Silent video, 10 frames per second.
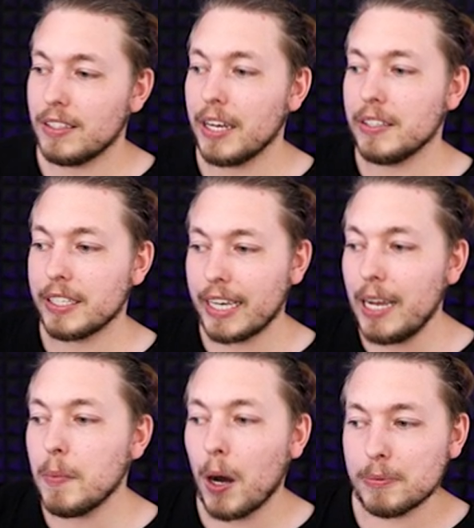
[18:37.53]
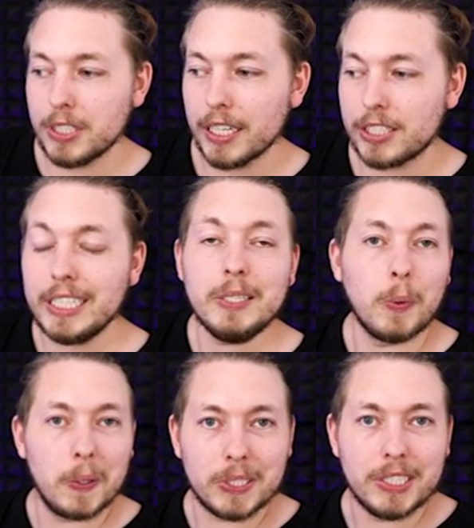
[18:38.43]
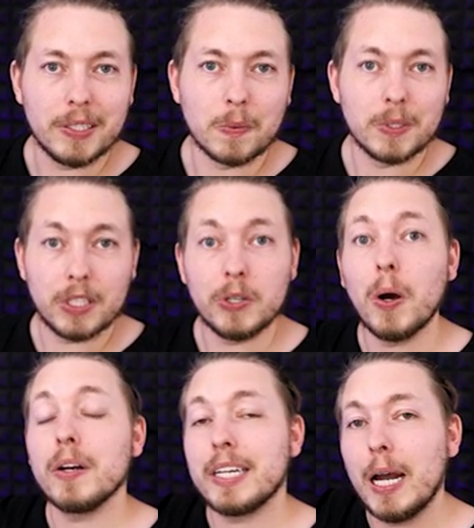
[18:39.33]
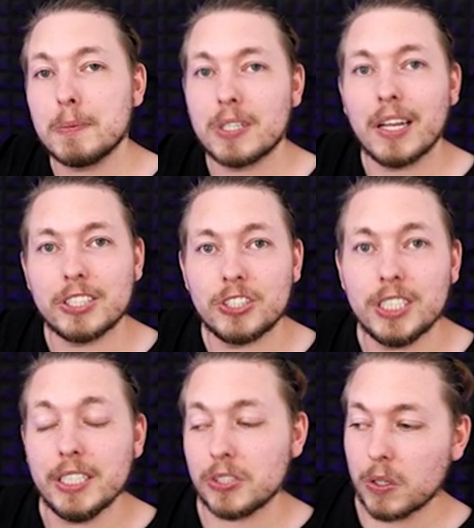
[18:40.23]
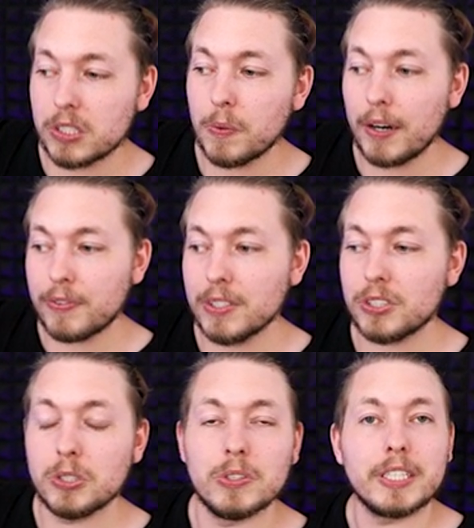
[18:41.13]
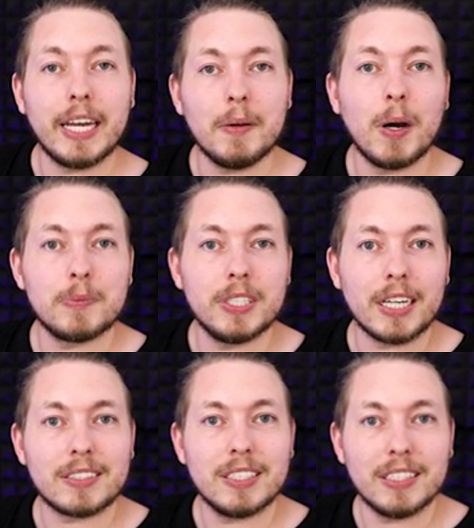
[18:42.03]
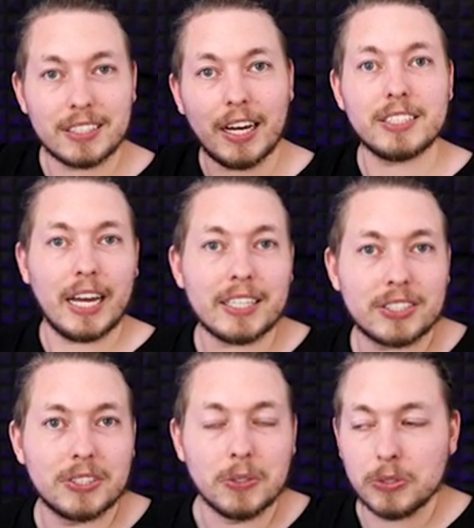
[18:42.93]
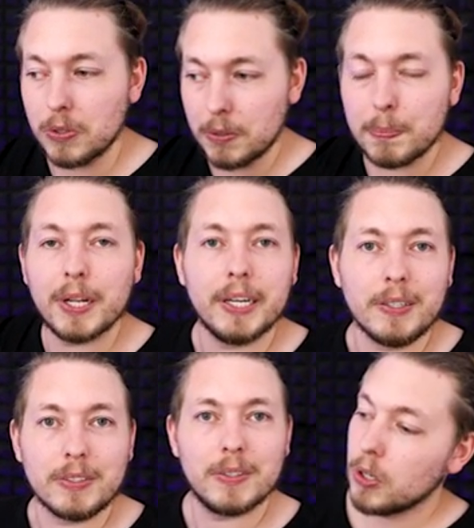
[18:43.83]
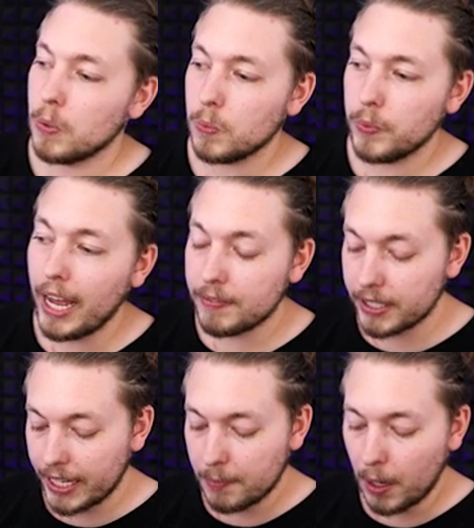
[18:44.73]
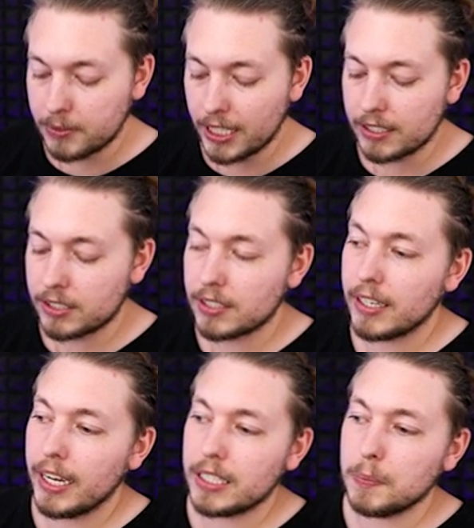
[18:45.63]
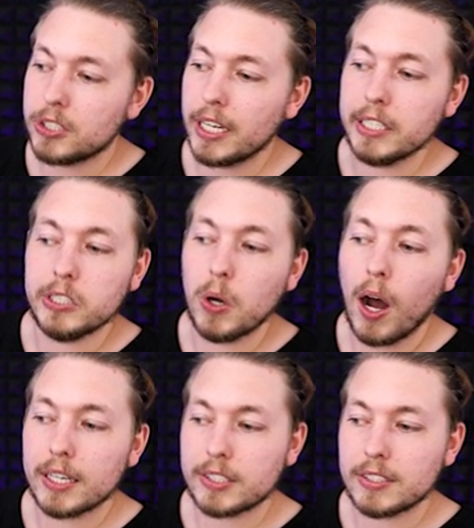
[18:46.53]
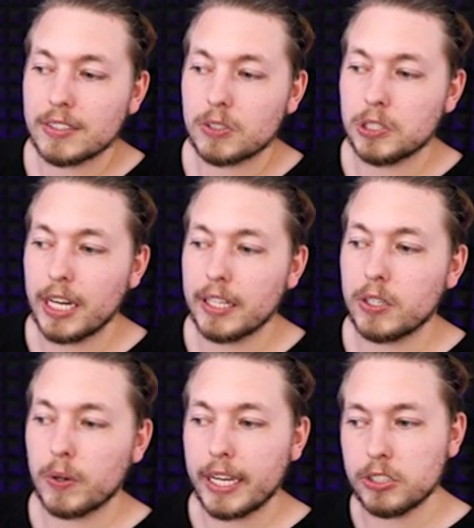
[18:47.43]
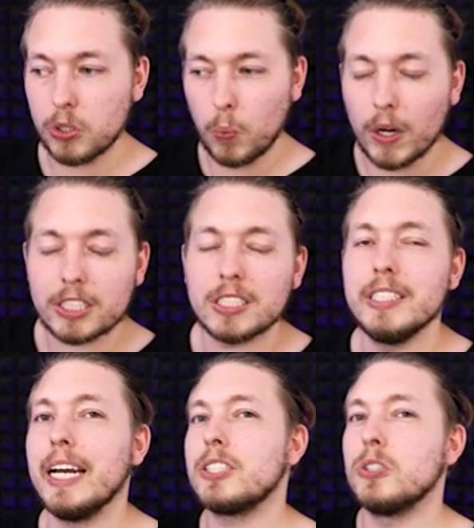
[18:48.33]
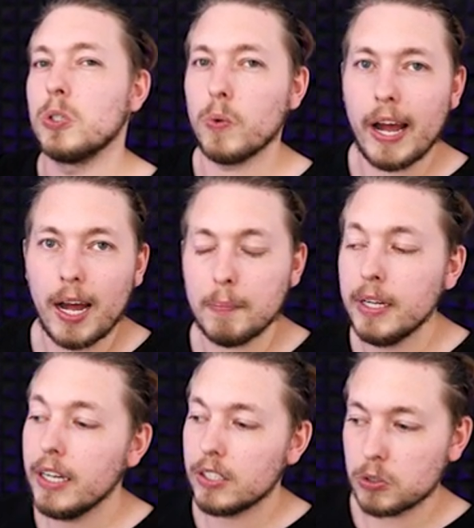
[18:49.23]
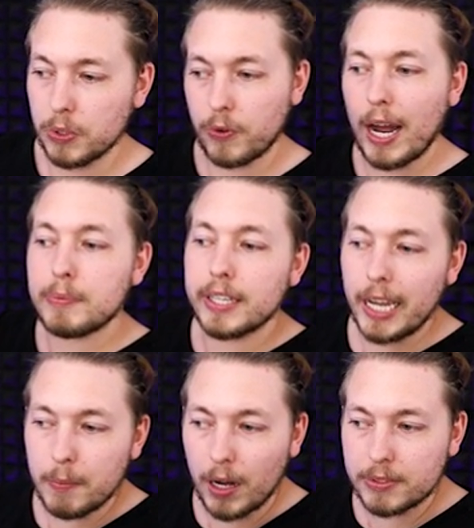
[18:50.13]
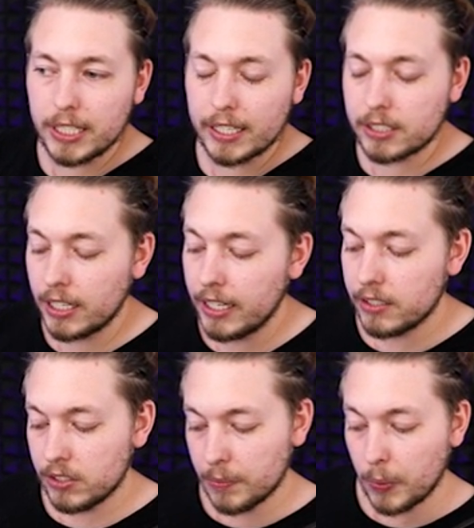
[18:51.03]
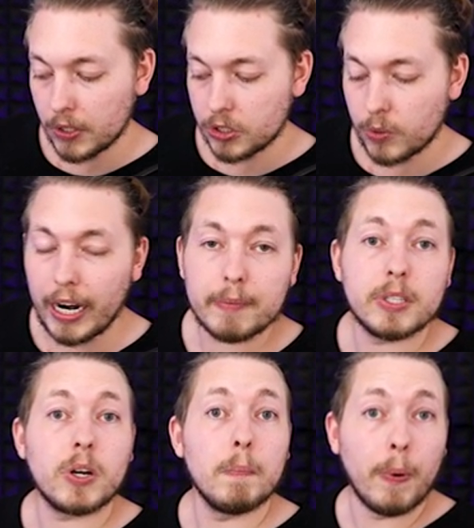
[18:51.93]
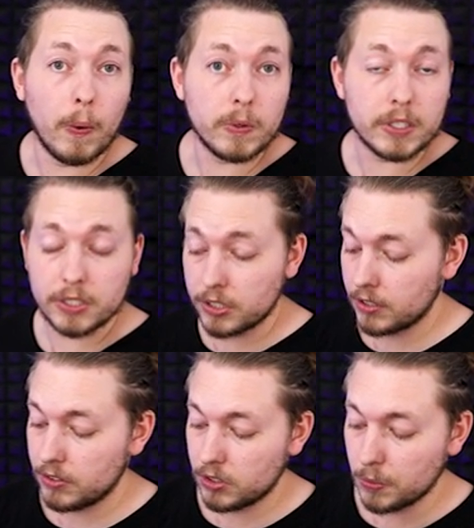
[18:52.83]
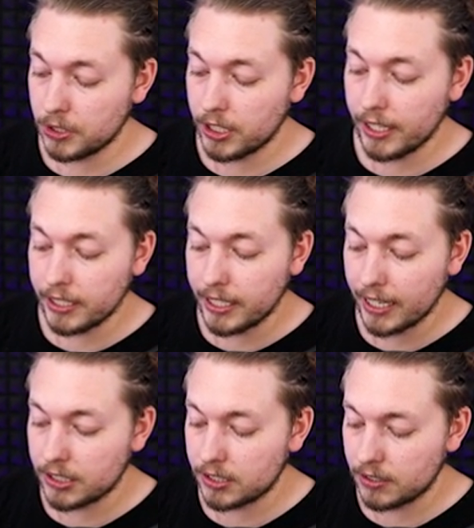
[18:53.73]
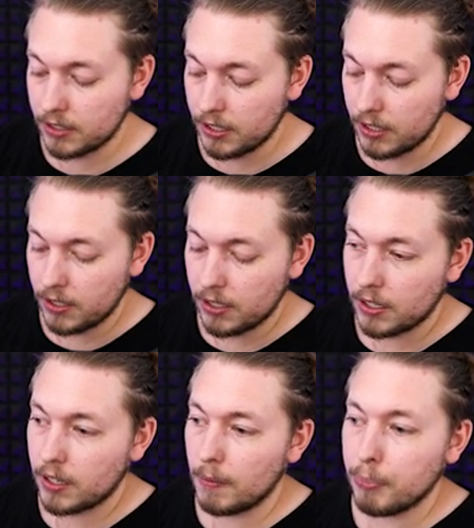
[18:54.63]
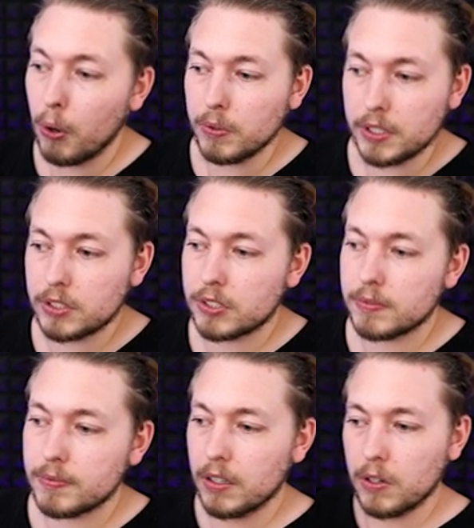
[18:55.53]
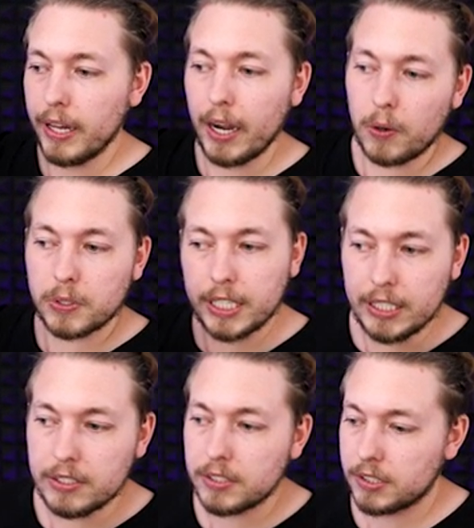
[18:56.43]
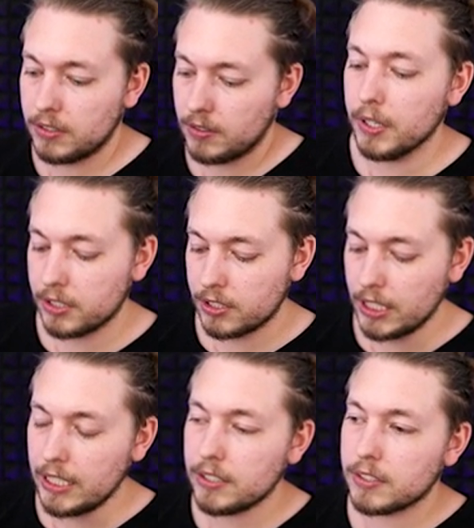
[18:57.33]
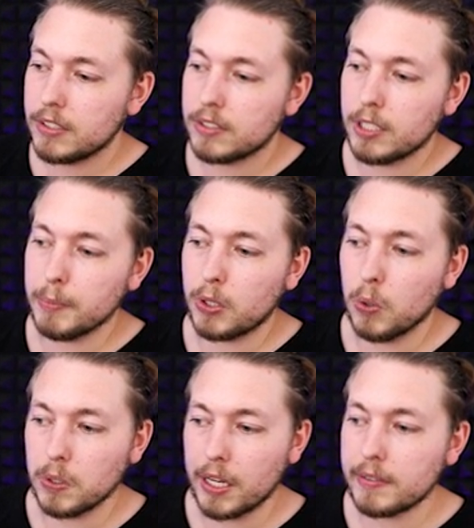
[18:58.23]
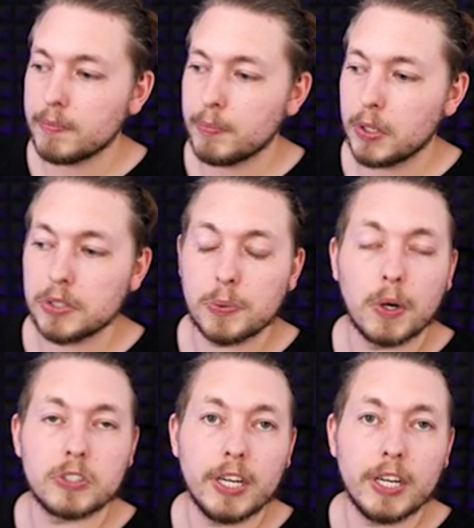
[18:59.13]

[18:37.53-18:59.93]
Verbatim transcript: then the game object keyword here with the non-capitalized G is going to reference to the game object it's attached to, so the player. So we have the game object, and then we say dot to tell it, okay, so what's next to grab? So we grab the game object, then we want to grab the component. So we say get component, the little arrow keys, parentheses, semicolon, because we want